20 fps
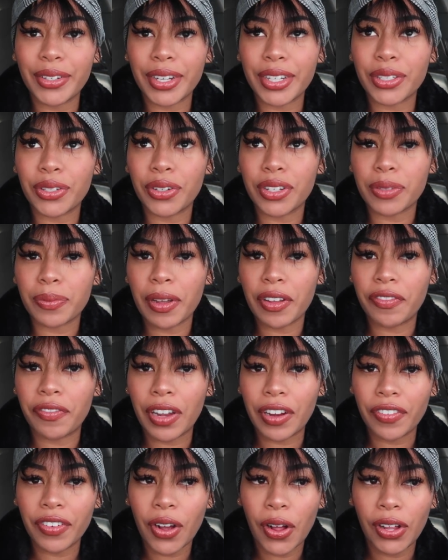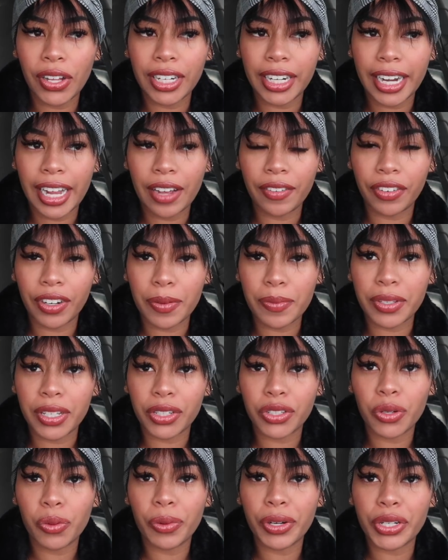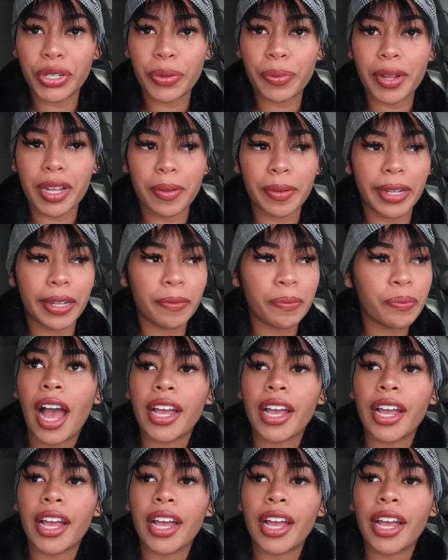You guys know it's my favorite holiday ever. I'm such a winter baby.